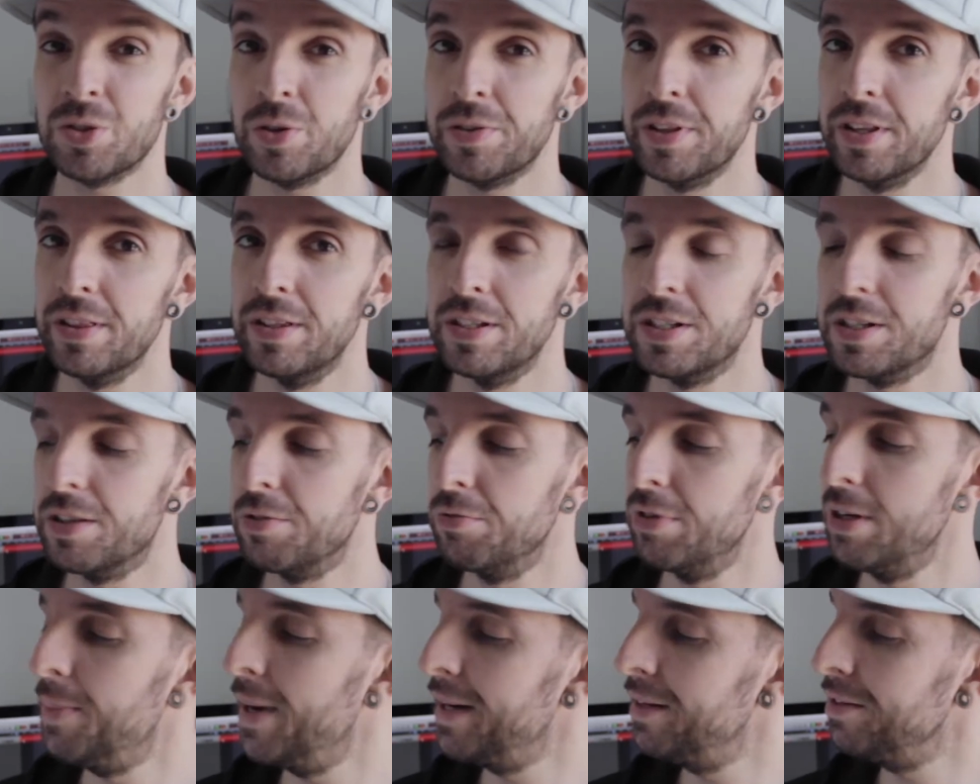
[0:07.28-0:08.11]
So I think there's
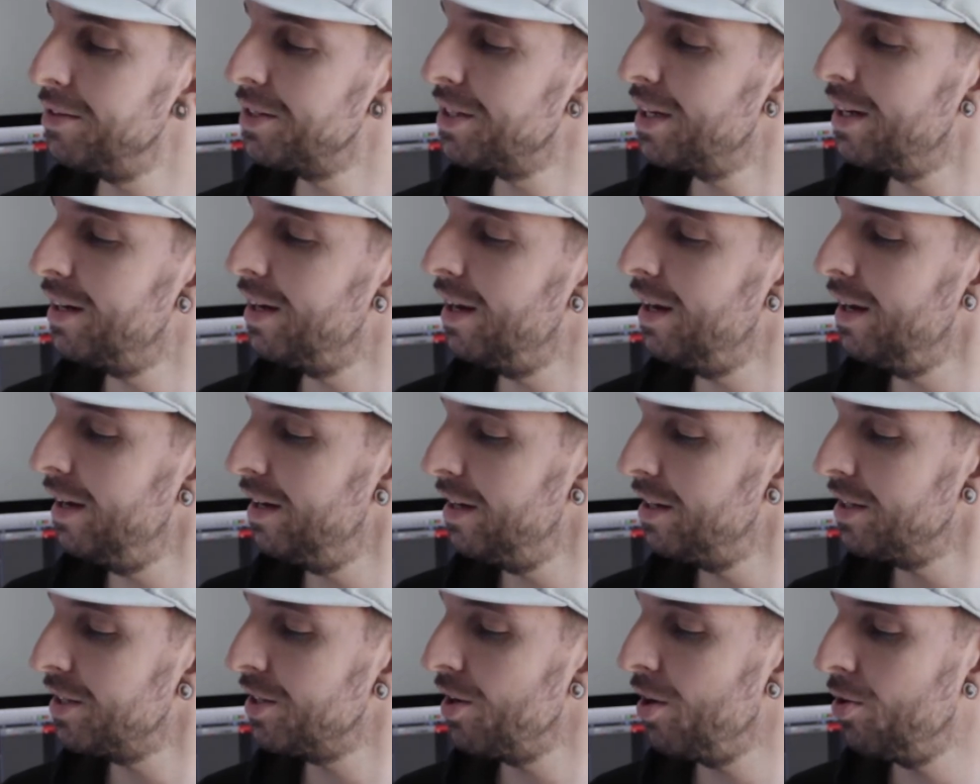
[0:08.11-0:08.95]
three pedals in
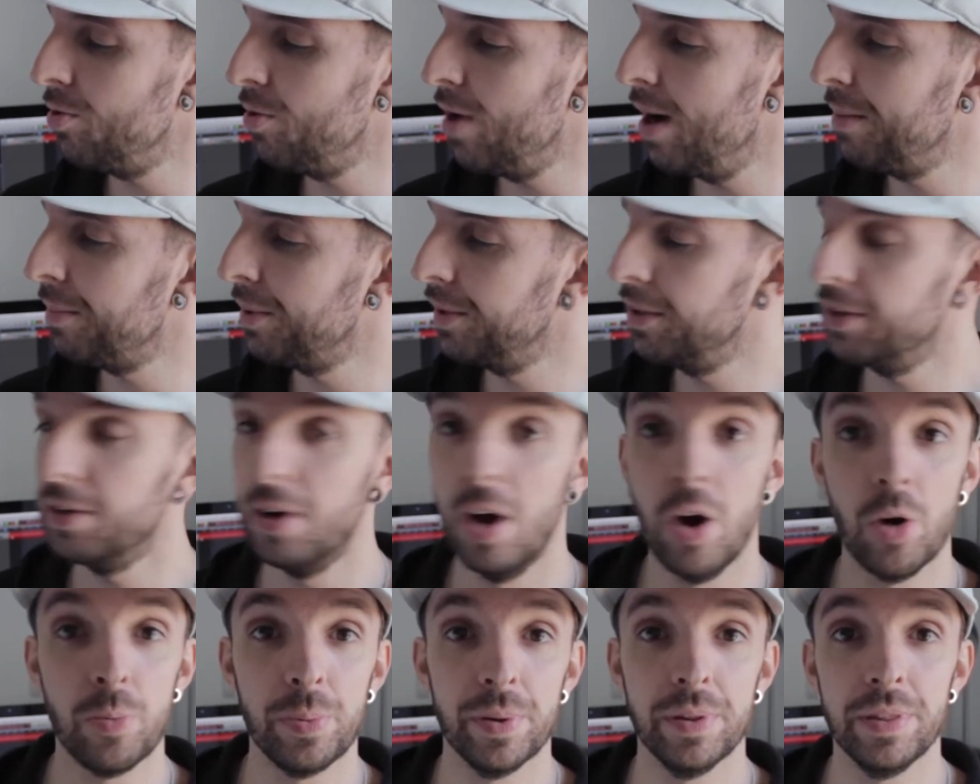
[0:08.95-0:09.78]
here, so I'm going
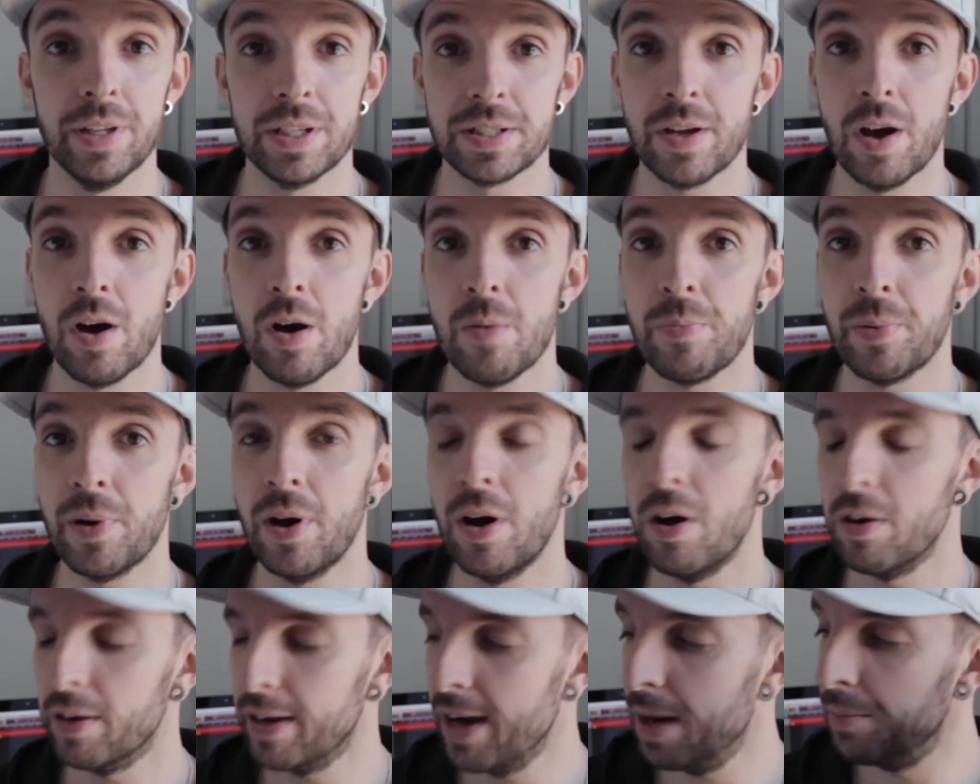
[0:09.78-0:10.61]
to open this up
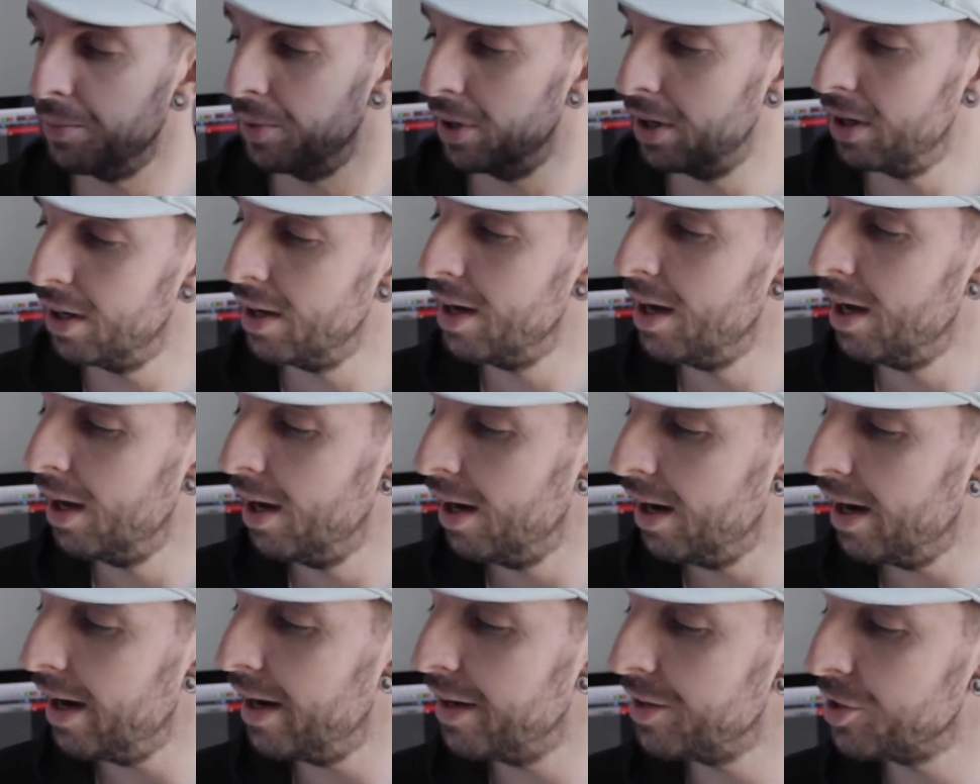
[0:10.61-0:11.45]
on camera
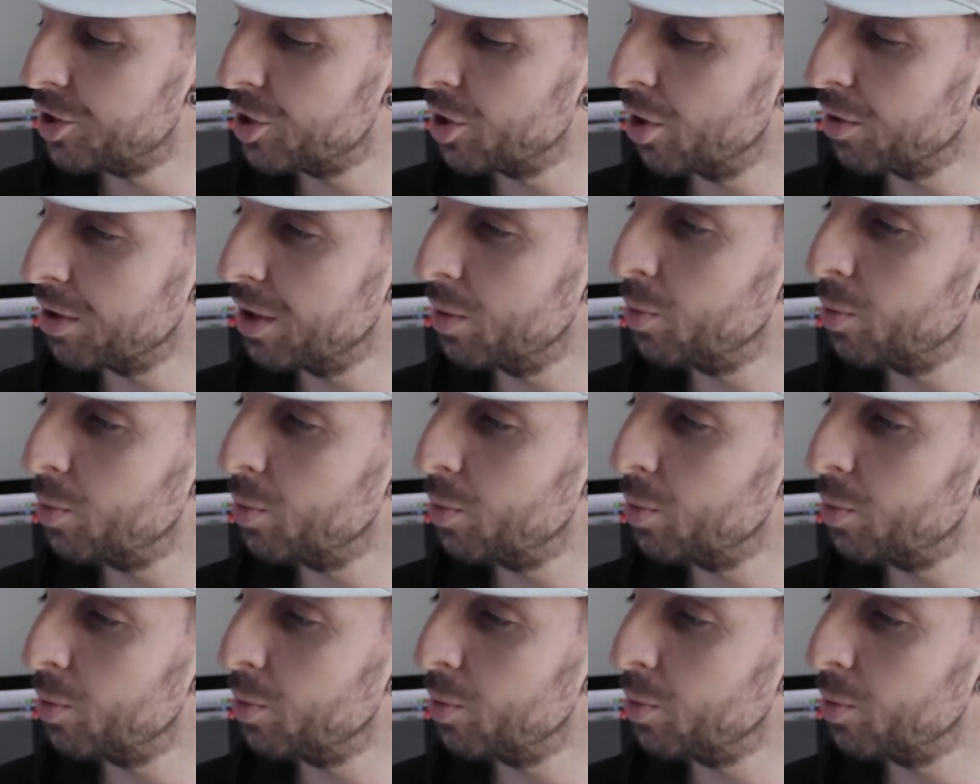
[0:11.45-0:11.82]
and show